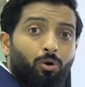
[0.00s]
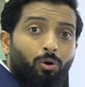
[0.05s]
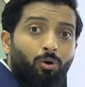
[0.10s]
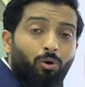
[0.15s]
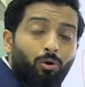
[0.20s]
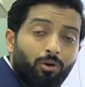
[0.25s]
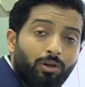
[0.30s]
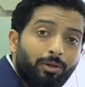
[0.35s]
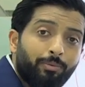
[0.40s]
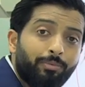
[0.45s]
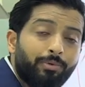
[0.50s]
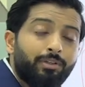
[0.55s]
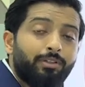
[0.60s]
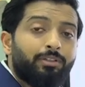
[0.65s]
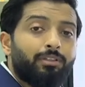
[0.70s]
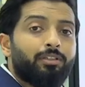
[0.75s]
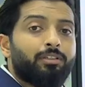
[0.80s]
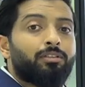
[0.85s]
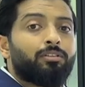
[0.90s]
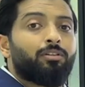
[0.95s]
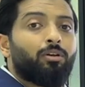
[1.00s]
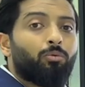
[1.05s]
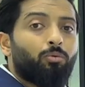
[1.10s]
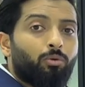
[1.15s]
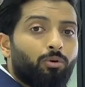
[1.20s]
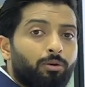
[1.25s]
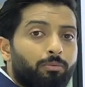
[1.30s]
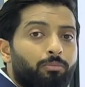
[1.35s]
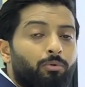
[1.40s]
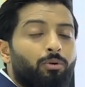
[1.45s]
all amenities, there are
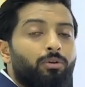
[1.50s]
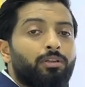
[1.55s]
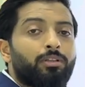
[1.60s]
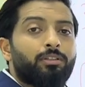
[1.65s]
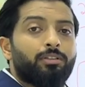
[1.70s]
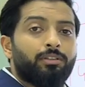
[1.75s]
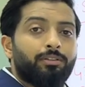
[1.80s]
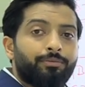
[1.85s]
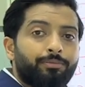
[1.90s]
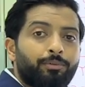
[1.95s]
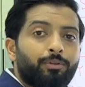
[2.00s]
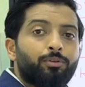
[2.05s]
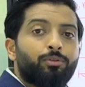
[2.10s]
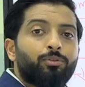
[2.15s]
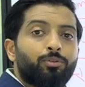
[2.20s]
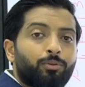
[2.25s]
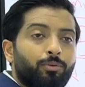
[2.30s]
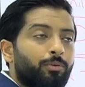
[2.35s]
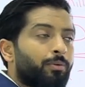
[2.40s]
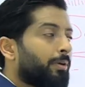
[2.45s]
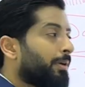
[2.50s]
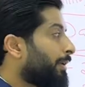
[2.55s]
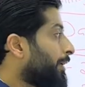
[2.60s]
water bodies, you know, so.